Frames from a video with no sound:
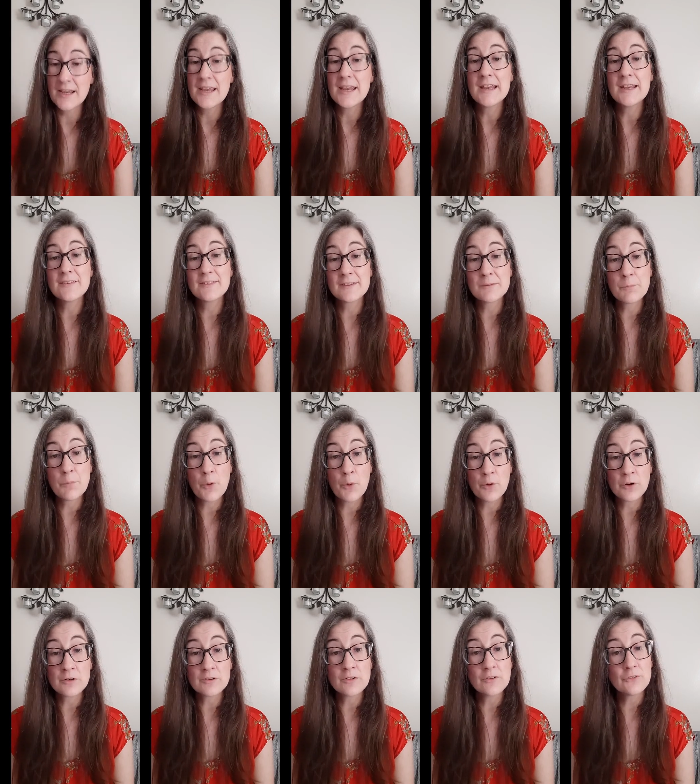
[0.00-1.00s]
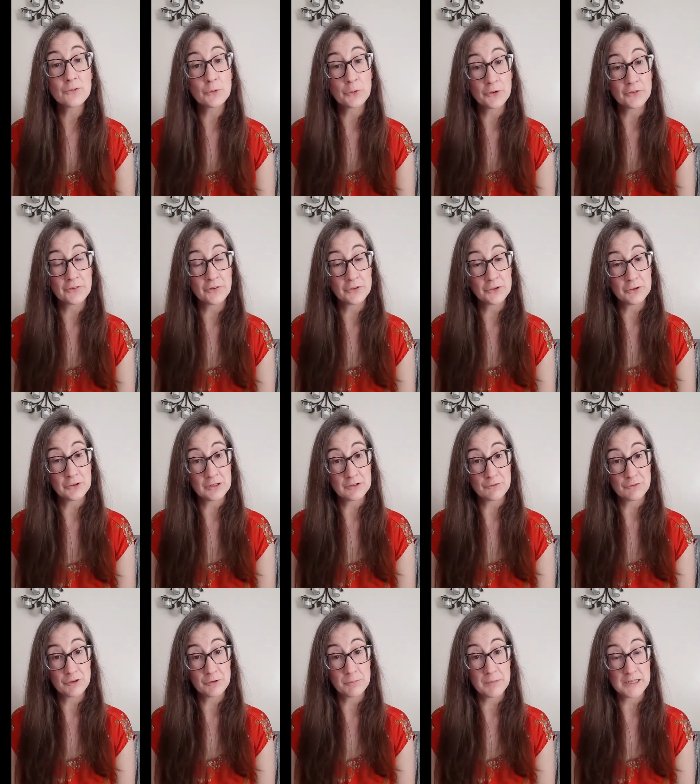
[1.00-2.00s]
it's important to source out your
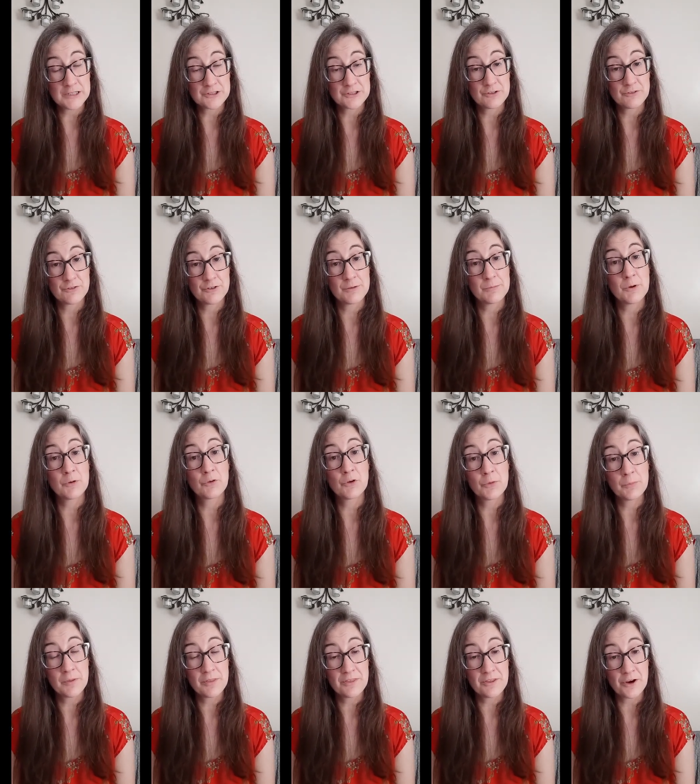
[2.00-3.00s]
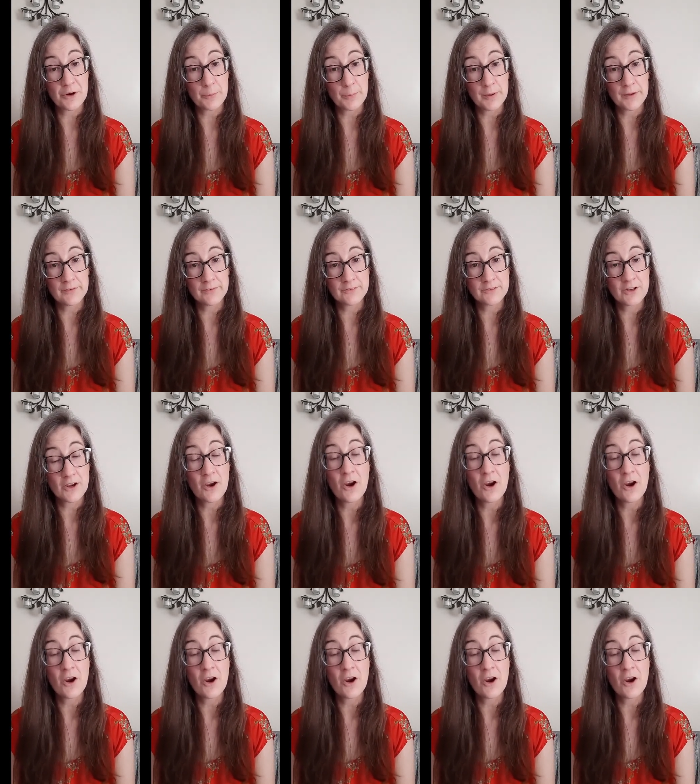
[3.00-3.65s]
information from aromatherapist,